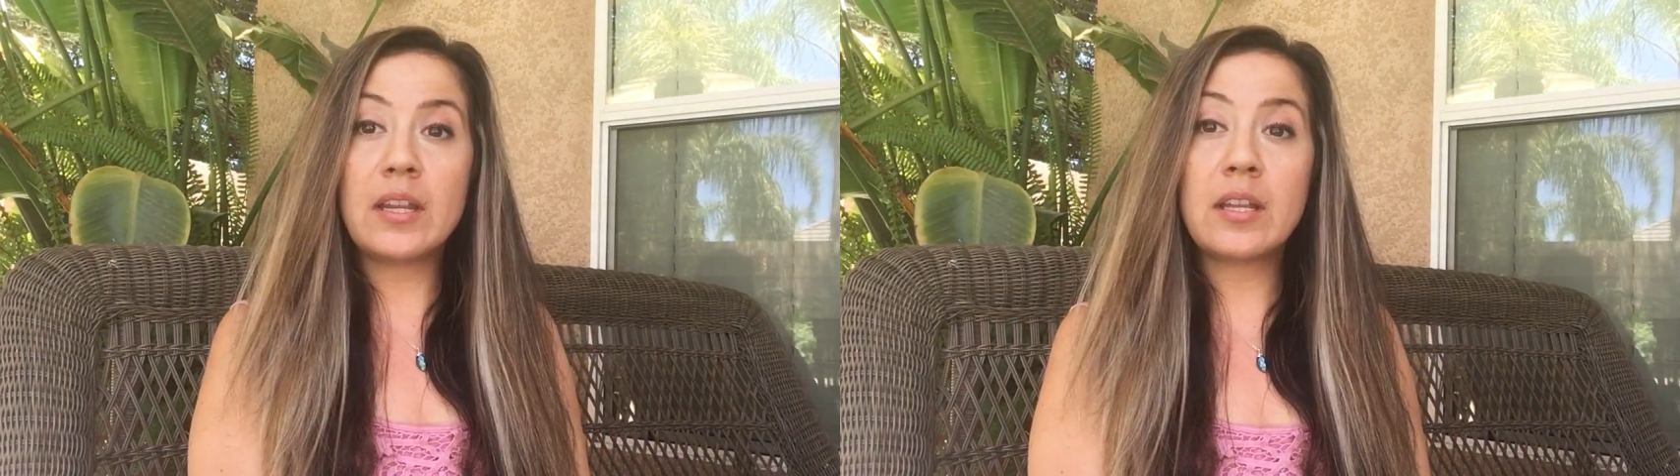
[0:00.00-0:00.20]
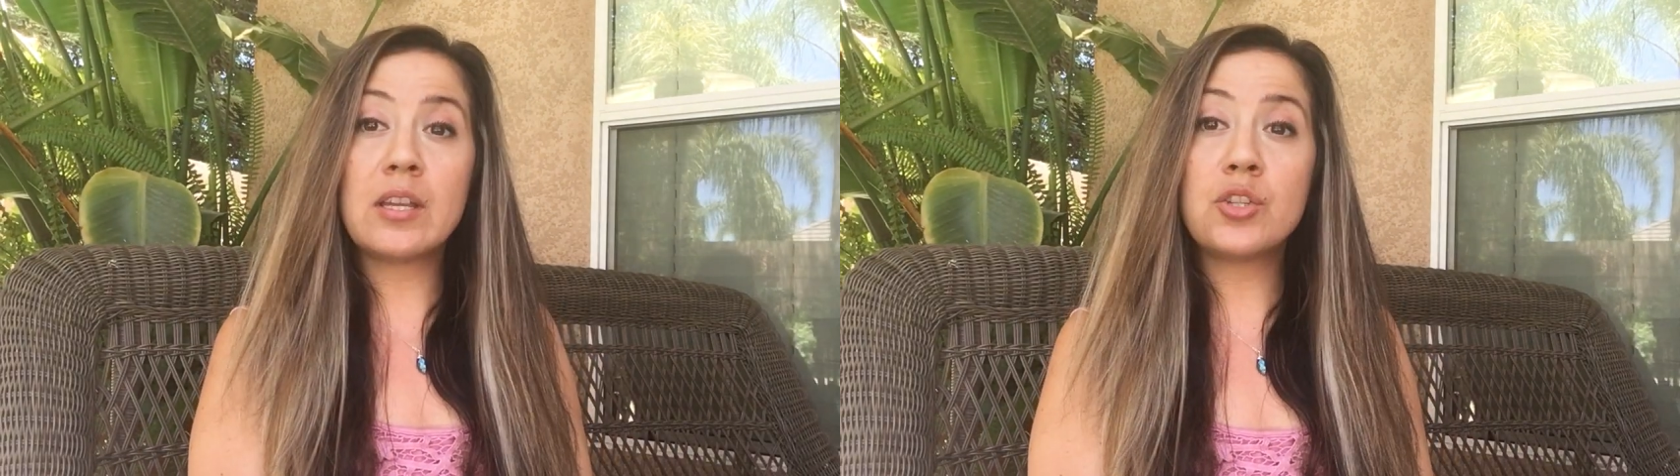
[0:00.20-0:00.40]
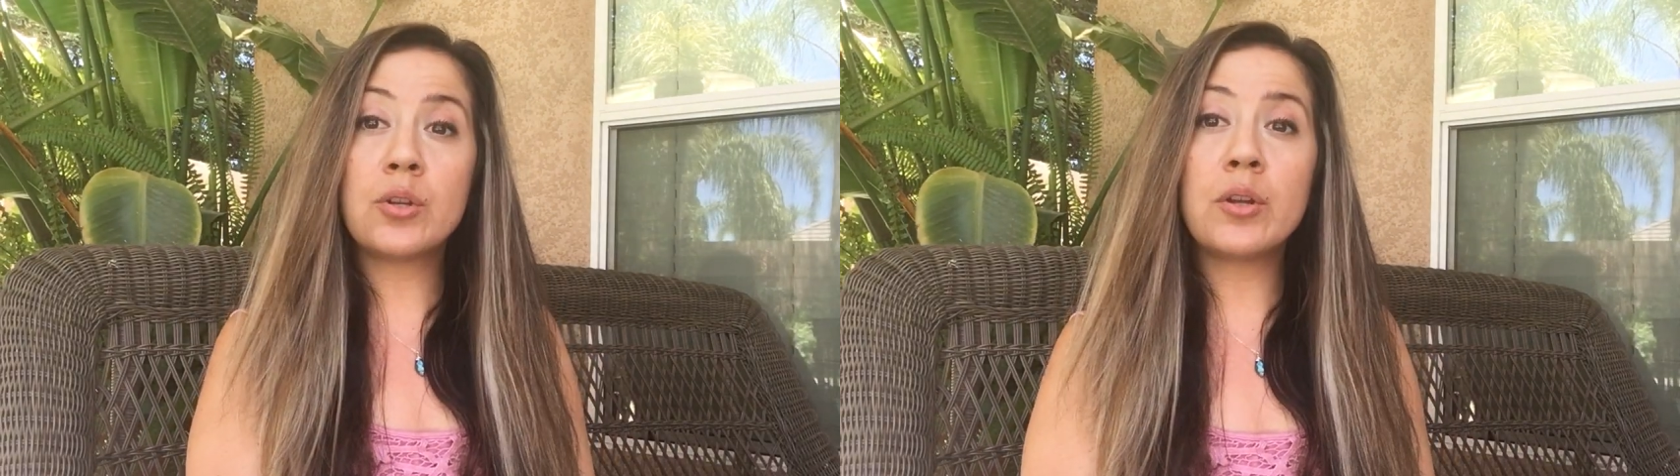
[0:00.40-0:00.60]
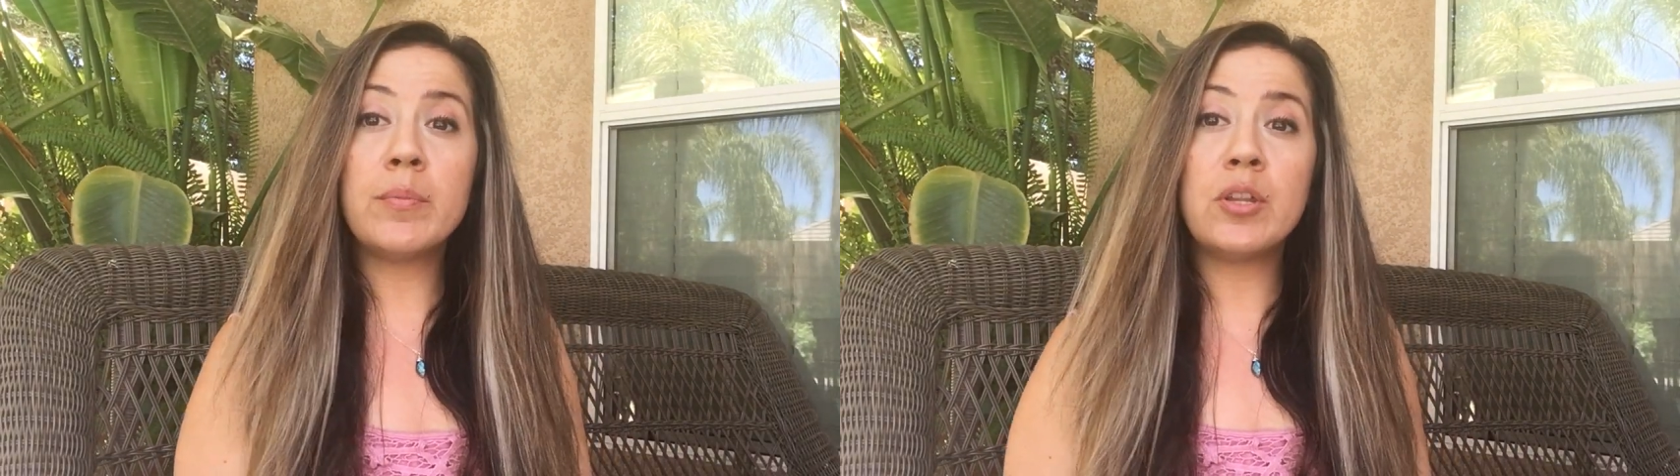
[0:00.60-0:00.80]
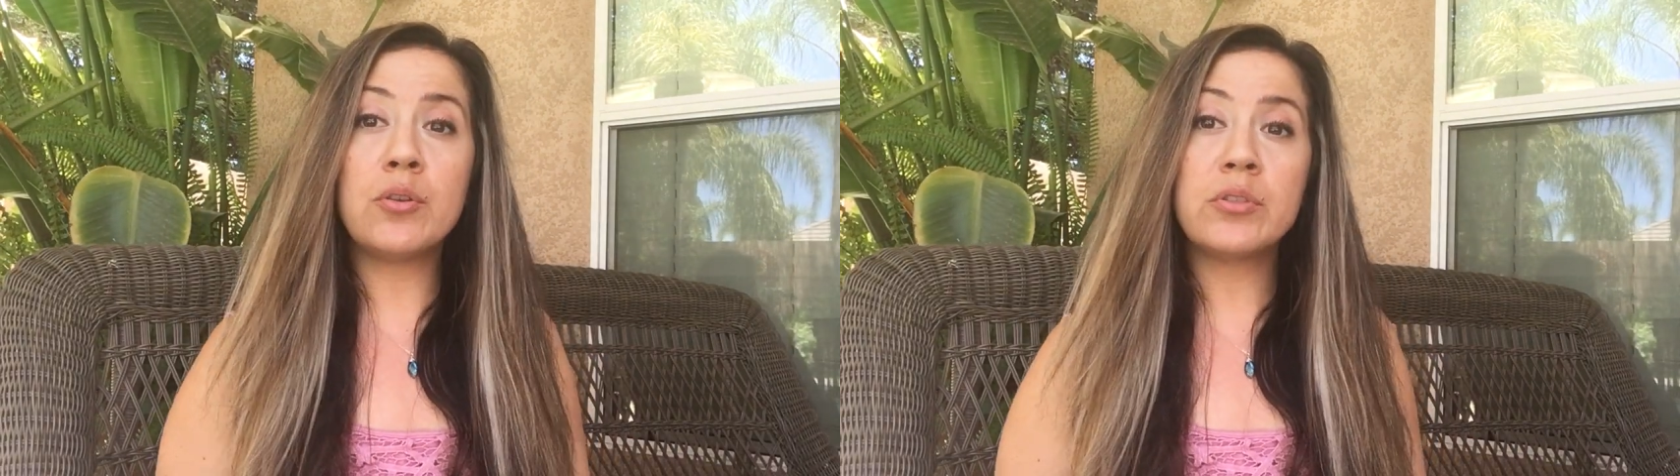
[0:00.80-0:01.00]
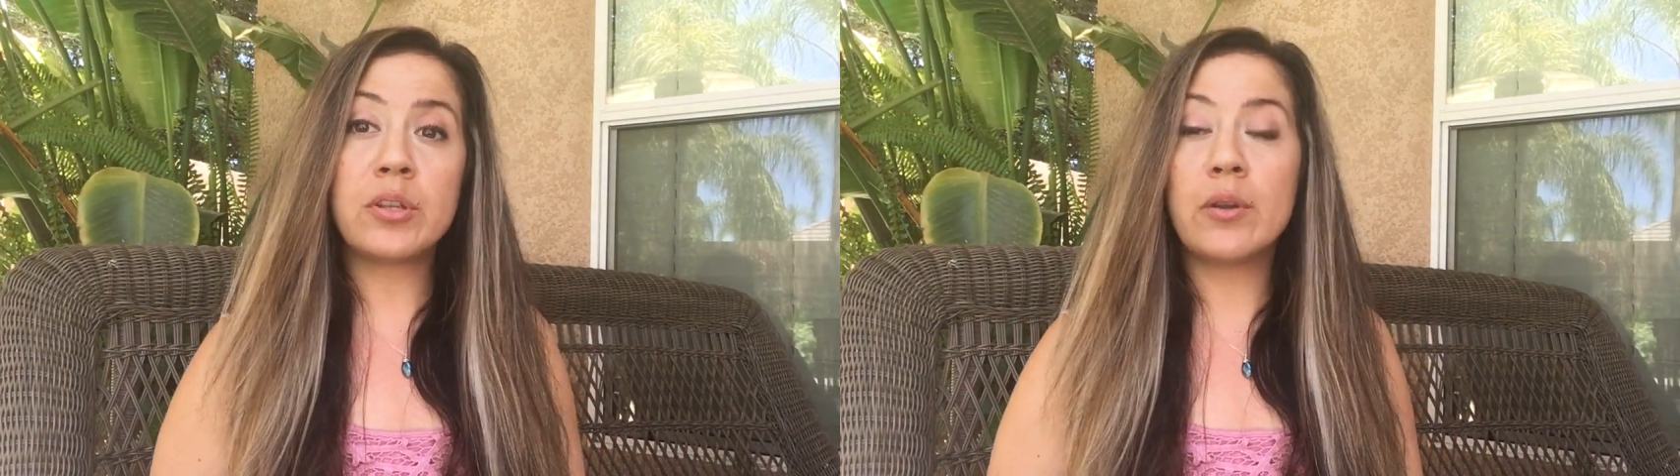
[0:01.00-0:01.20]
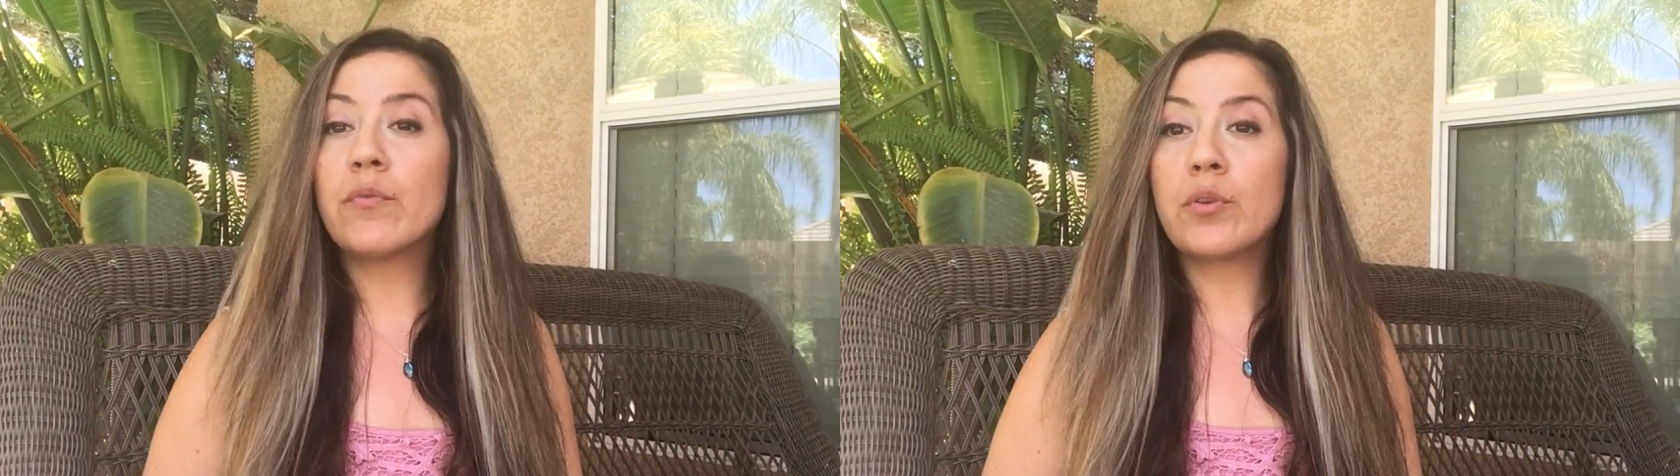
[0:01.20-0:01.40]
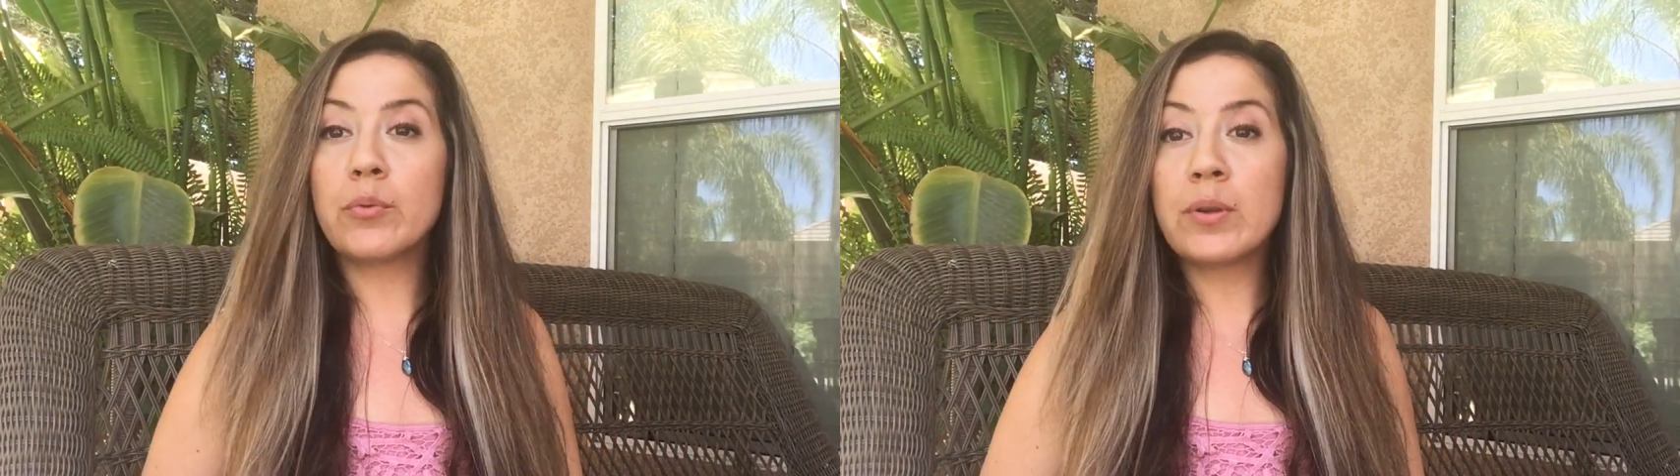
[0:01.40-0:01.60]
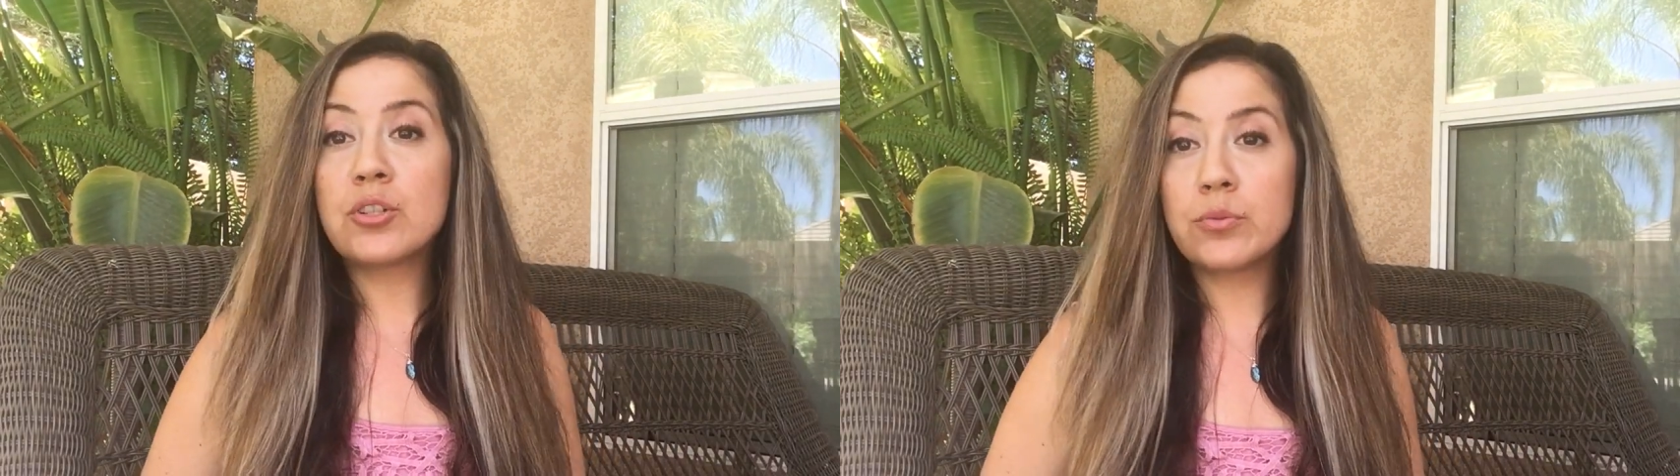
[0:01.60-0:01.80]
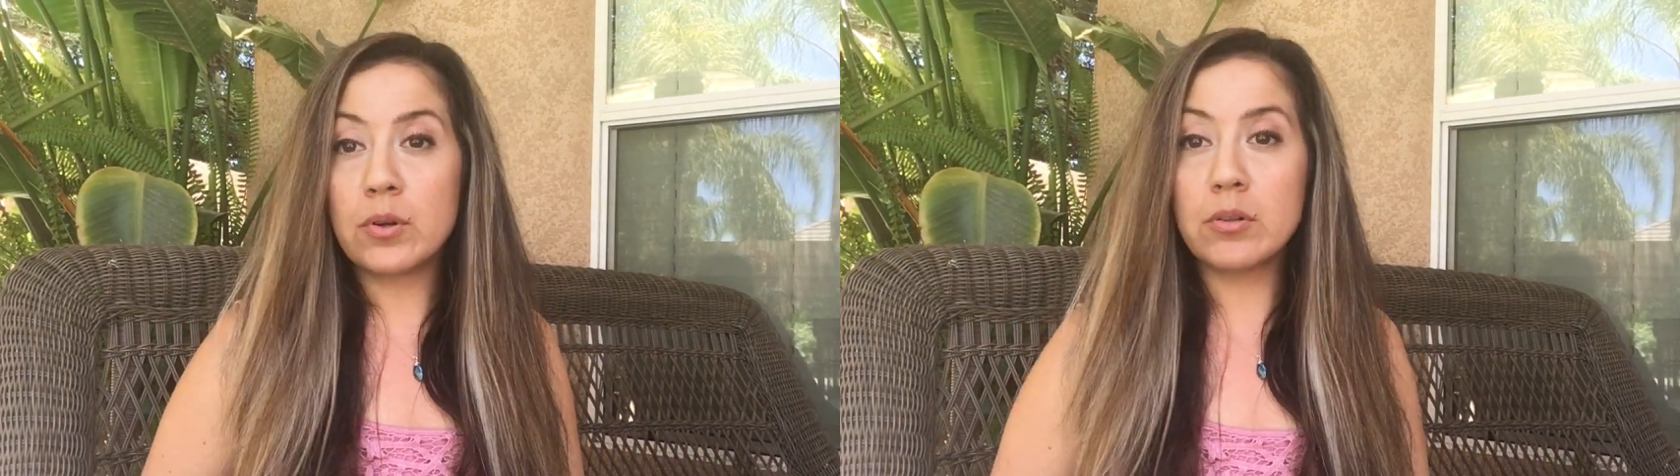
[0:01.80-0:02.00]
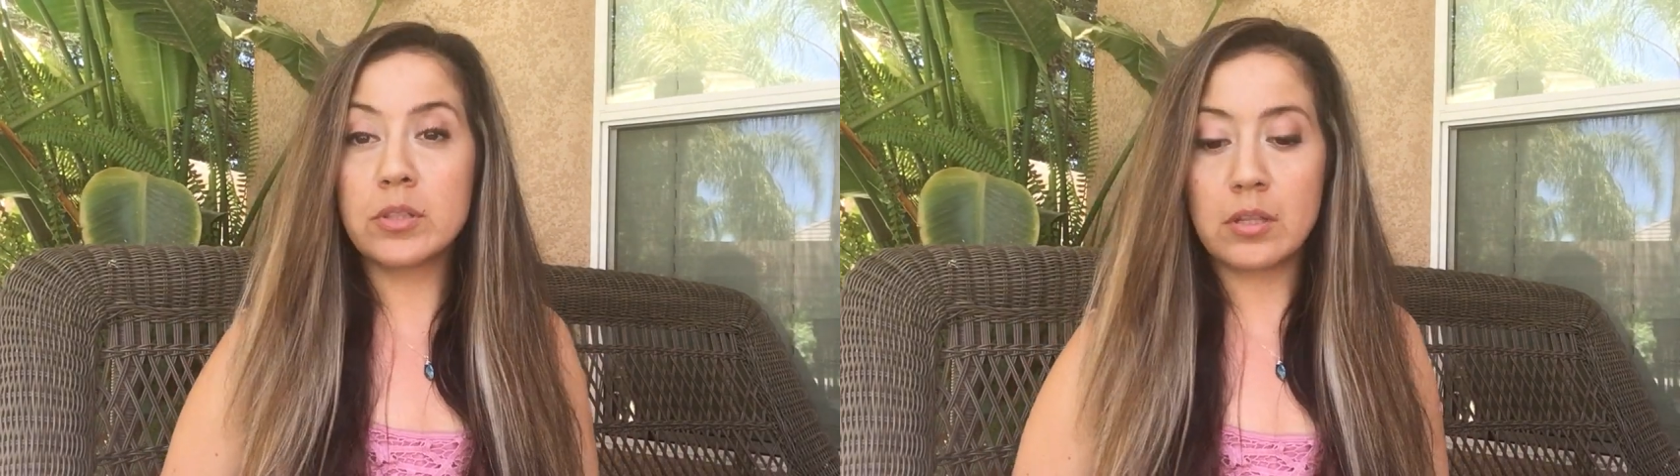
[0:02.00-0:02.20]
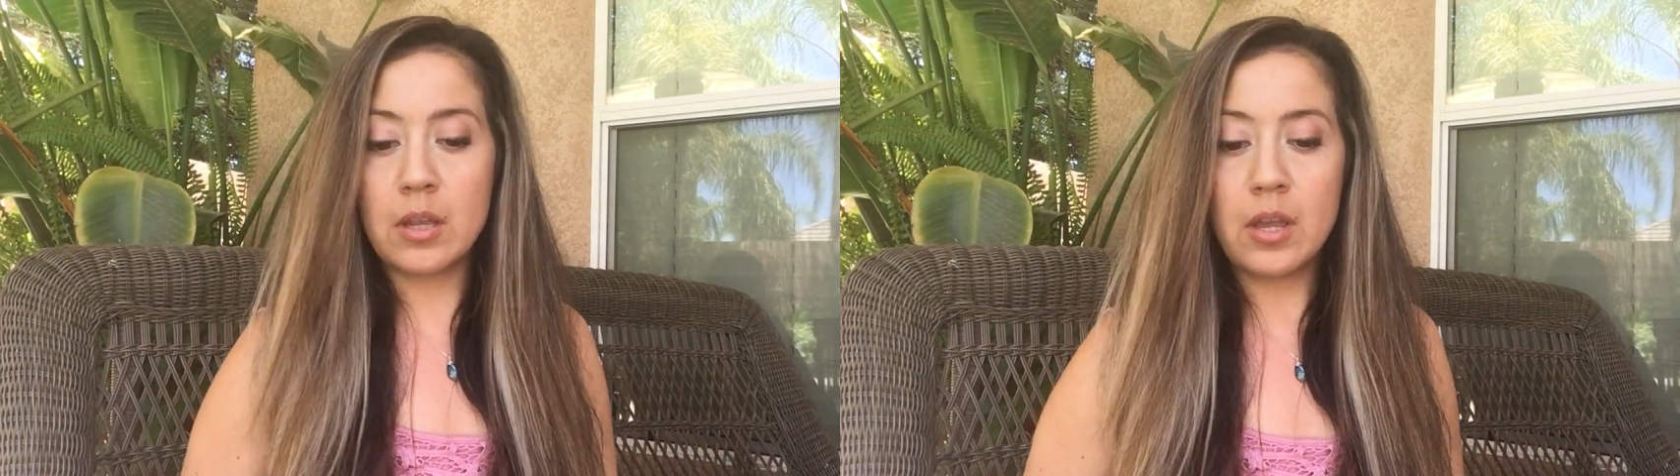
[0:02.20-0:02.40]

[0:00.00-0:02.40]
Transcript: because you're going to be using them for rituals,